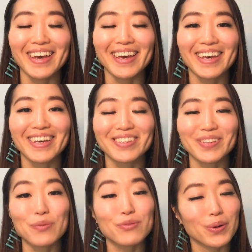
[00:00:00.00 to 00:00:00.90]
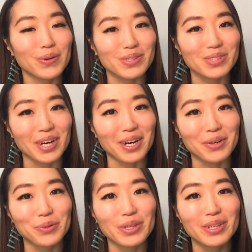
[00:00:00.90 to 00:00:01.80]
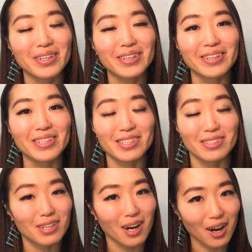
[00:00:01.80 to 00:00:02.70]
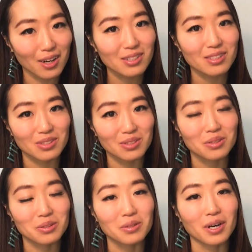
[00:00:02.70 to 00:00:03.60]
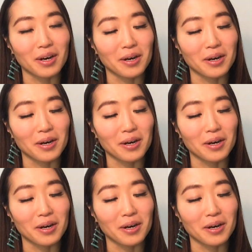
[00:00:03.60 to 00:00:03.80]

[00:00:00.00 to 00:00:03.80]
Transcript: And of course, it's hard to